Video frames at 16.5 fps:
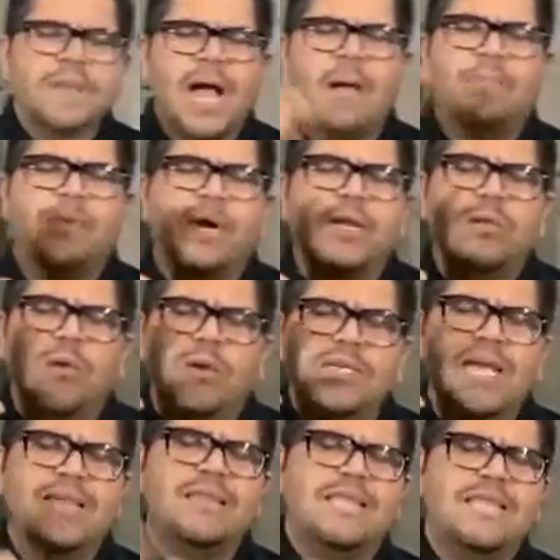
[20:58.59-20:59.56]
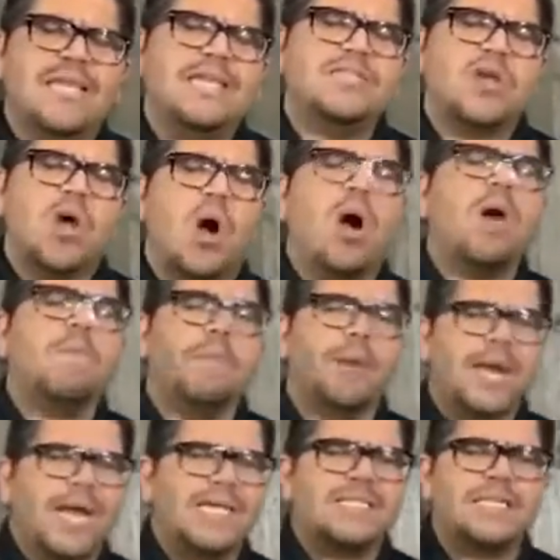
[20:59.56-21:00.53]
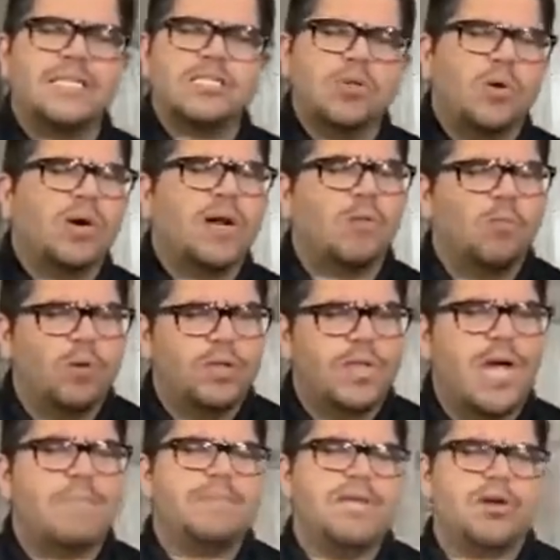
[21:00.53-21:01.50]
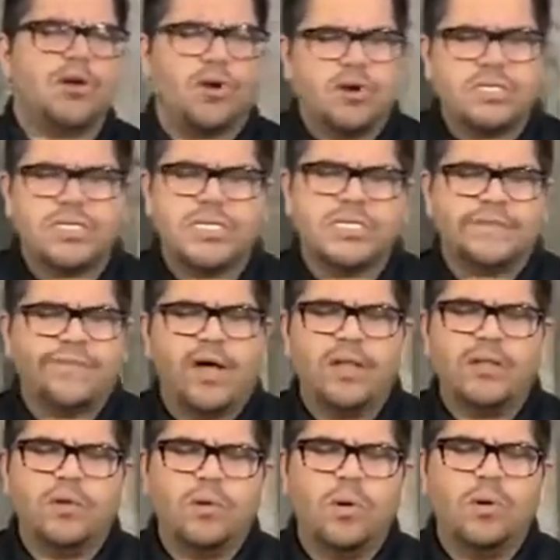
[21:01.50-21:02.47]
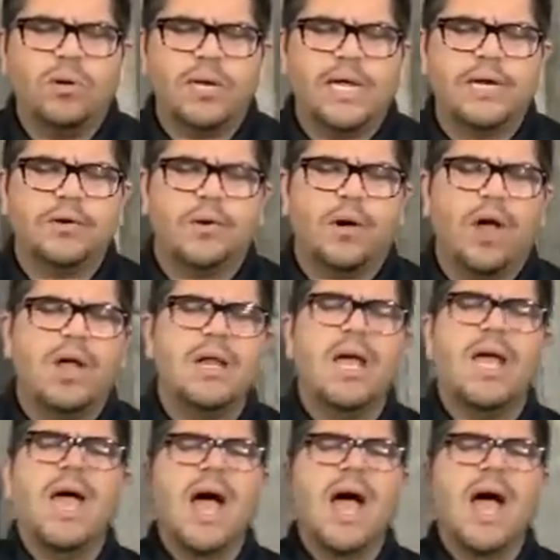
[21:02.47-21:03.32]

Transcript: I pray, Lord, that these are blessings, Lord, and will not be curses, Father, Lord, later on.